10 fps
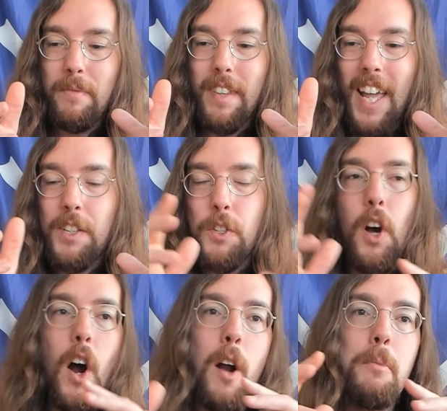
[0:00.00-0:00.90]
it's
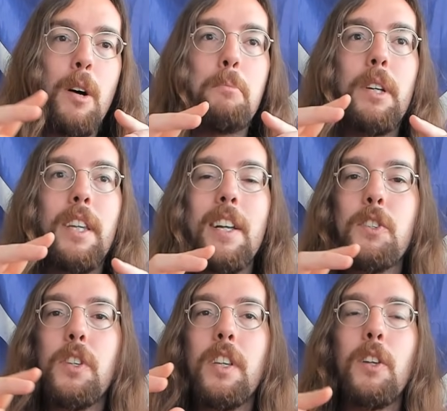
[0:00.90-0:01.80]
karma, but
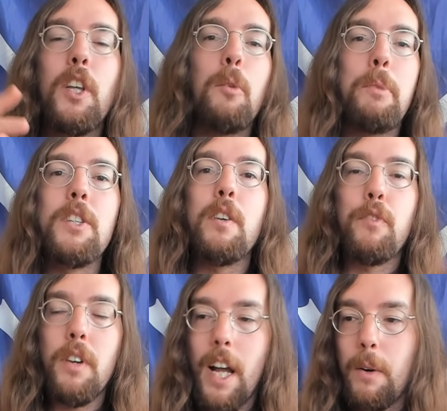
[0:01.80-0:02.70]
it's a little bit
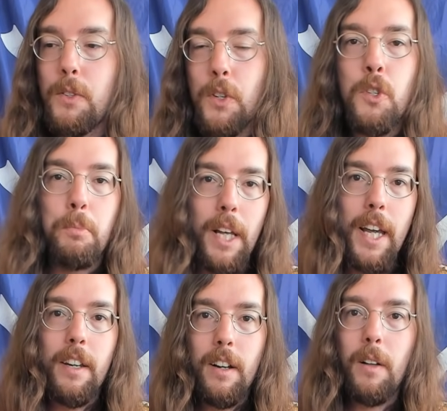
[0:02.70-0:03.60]
different how it's
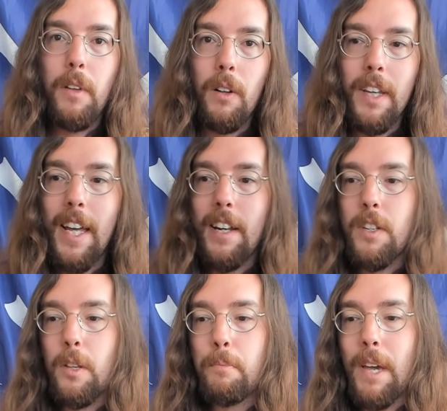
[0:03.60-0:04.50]
explained, and I'll, I'll get
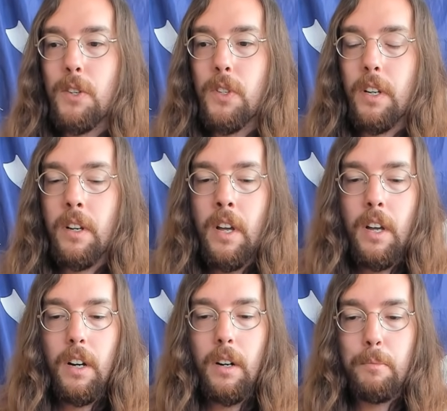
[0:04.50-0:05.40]
into the basic
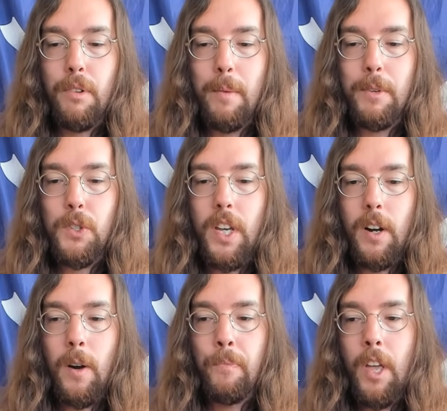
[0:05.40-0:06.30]
uh, premise
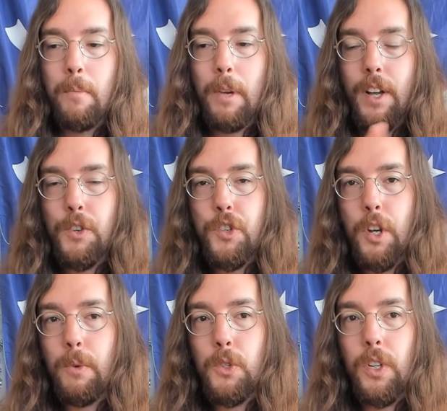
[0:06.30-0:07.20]
here. Because
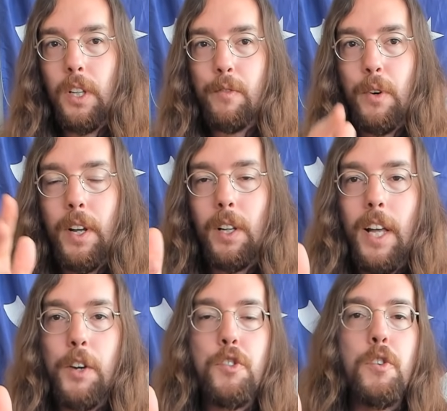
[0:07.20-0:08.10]
she was delivering a
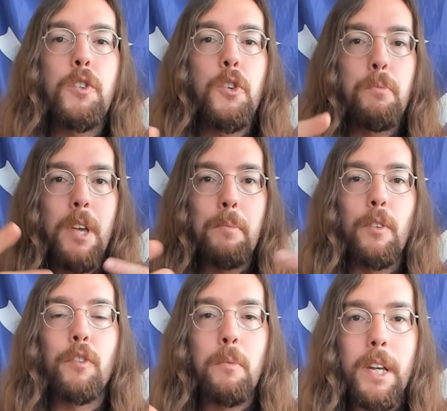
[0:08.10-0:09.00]
lecture to
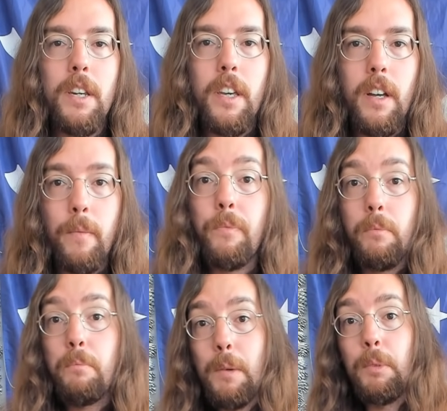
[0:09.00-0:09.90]
people from India,
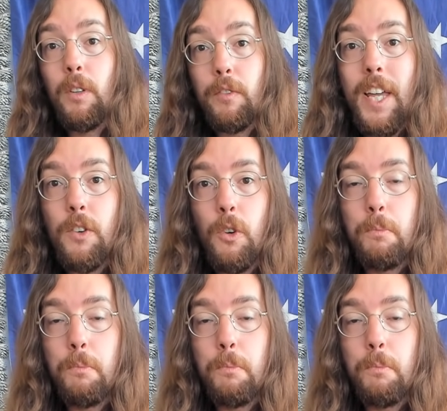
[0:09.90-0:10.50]
people of Hindu